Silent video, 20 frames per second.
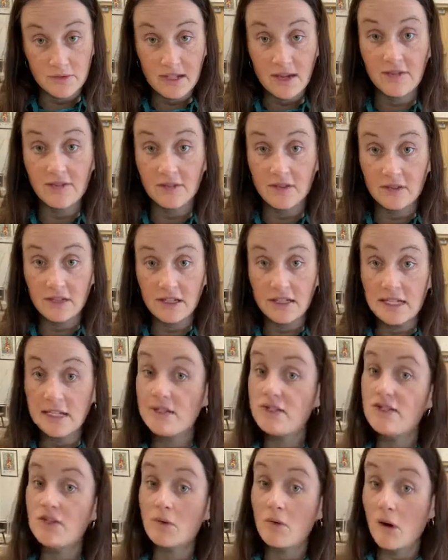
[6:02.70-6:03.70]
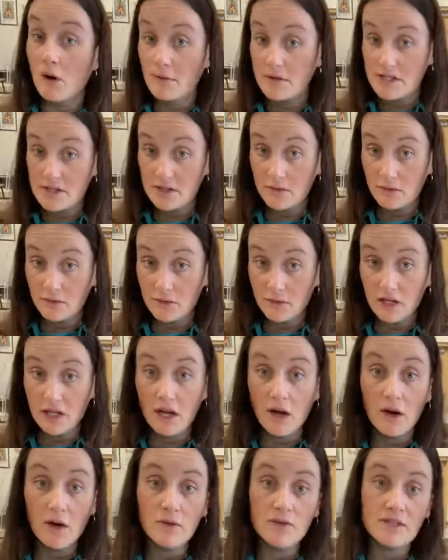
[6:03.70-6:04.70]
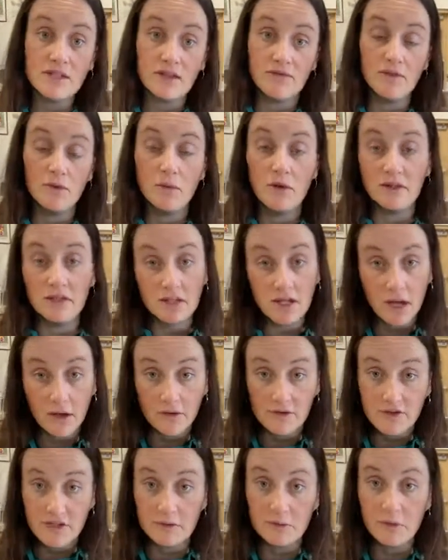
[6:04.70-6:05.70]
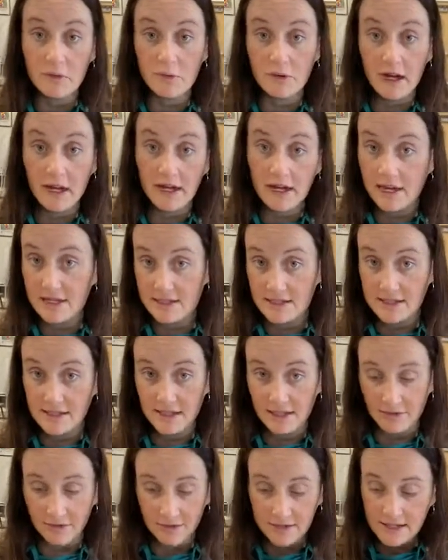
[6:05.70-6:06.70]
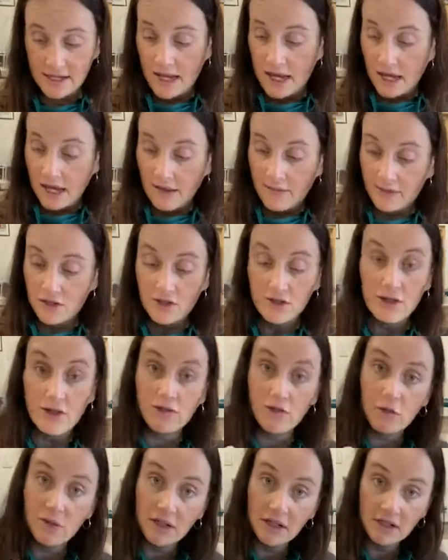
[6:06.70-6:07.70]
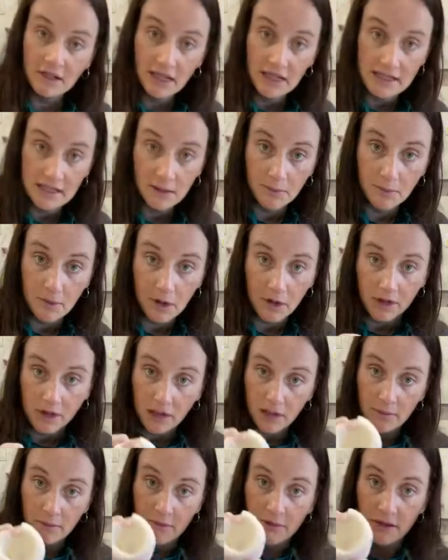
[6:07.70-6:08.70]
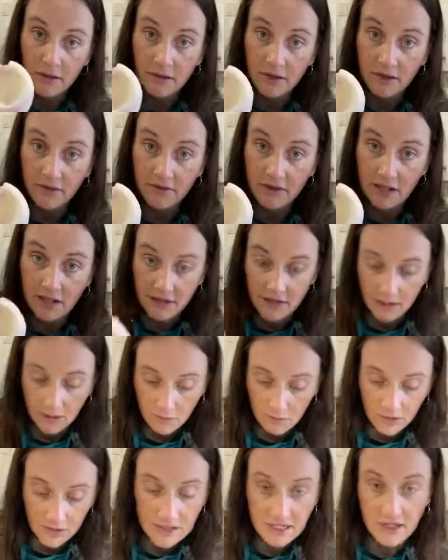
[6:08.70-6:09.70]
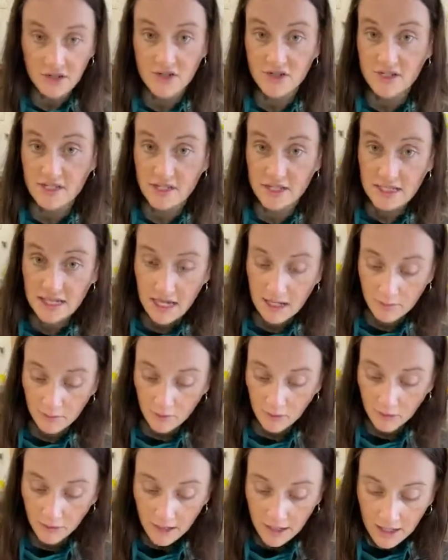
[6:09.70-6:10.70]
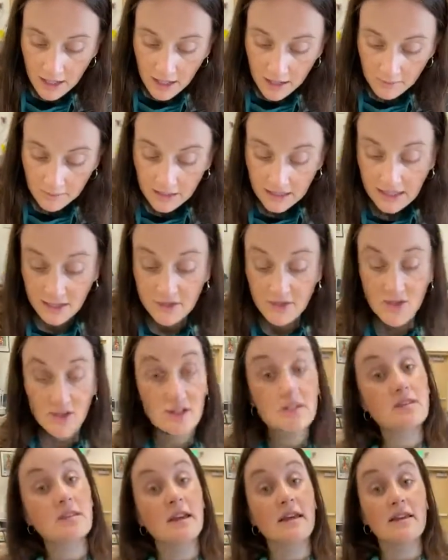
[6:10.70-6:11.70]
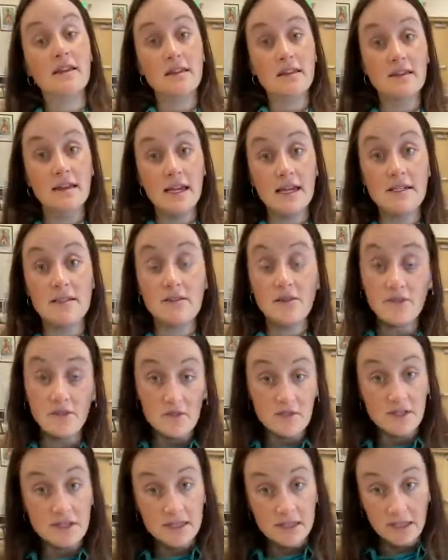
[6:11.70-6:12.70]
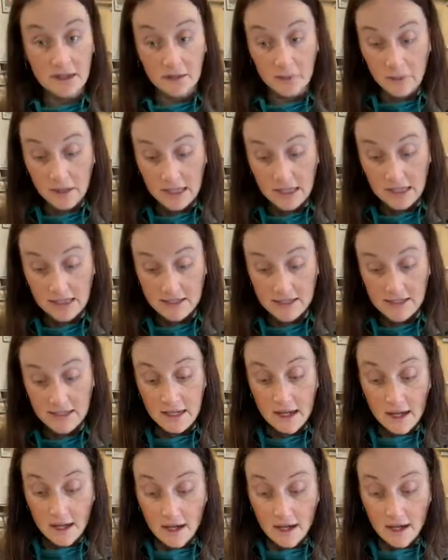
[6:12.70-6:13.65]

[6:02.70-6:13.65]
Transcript: definitely need to always do 3 coats if you want the colors to be bright and sealed. And then you never want to glaze the bottom of anything where it touches the table, because just like the glaze fuses to the piece,